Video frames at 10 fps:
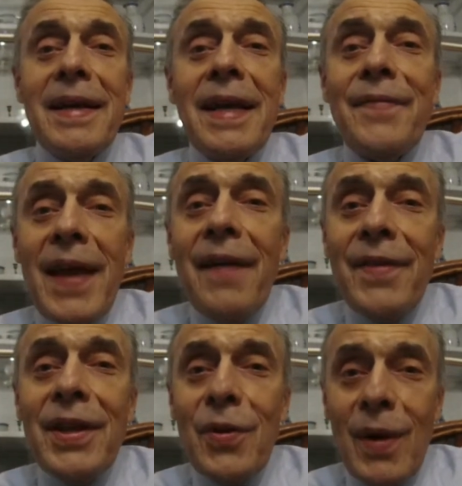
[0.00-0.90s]
If you have
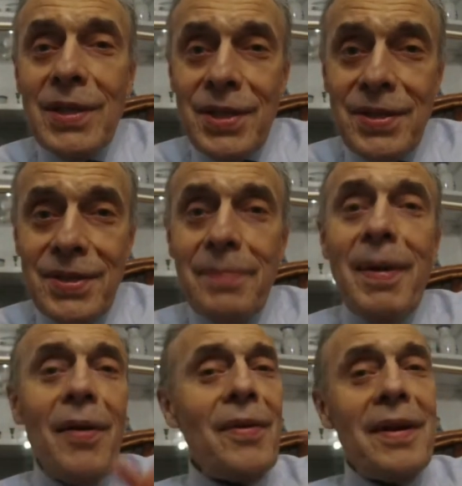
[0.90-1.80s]
any questions
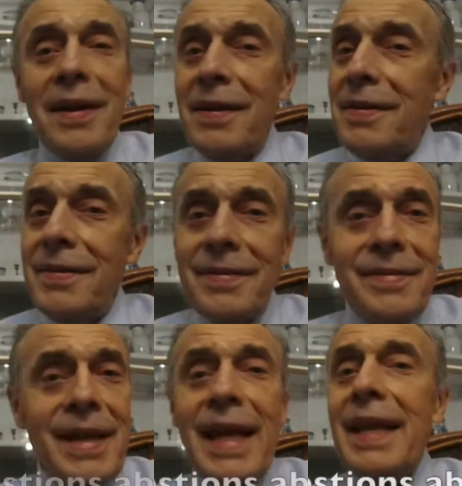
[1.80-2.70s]
about
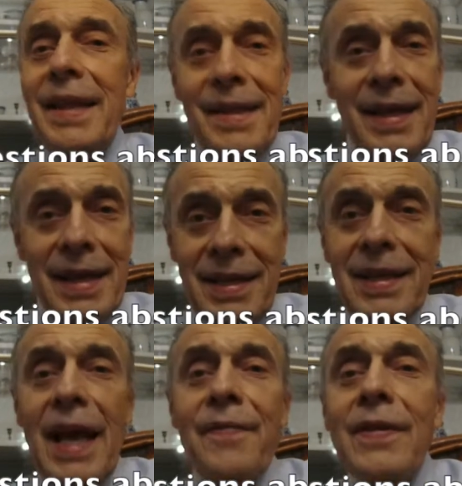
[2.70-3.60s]
anything,
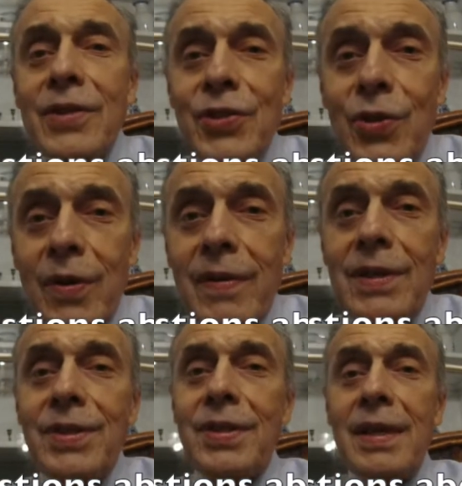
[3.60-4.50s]
life
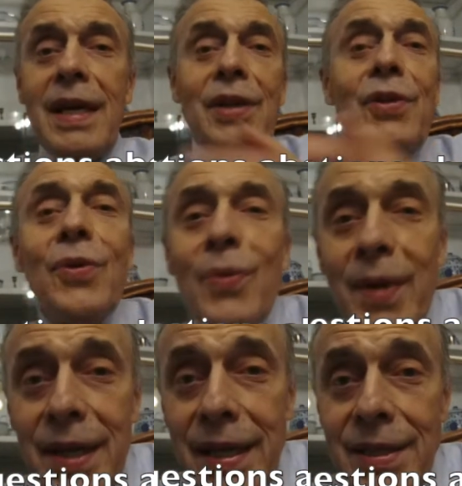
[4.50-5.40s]
insurance,
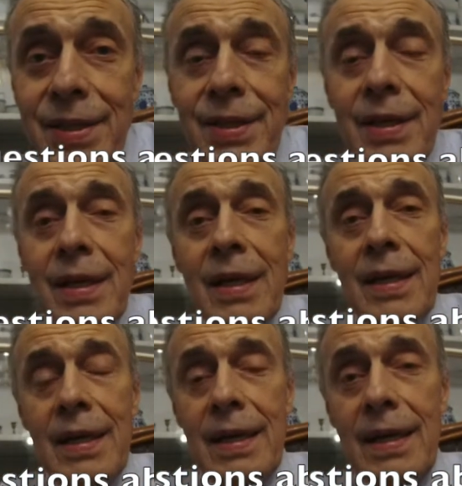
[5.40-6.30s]
annuities,
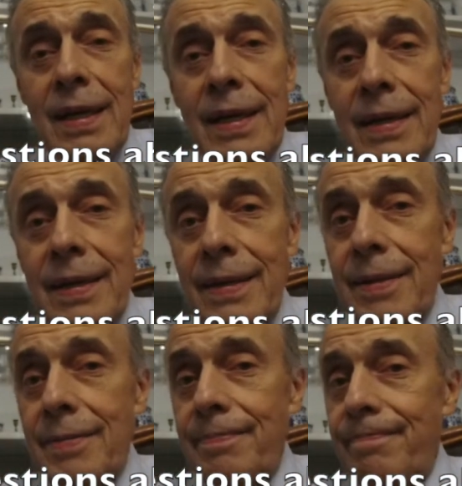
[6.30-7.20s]
if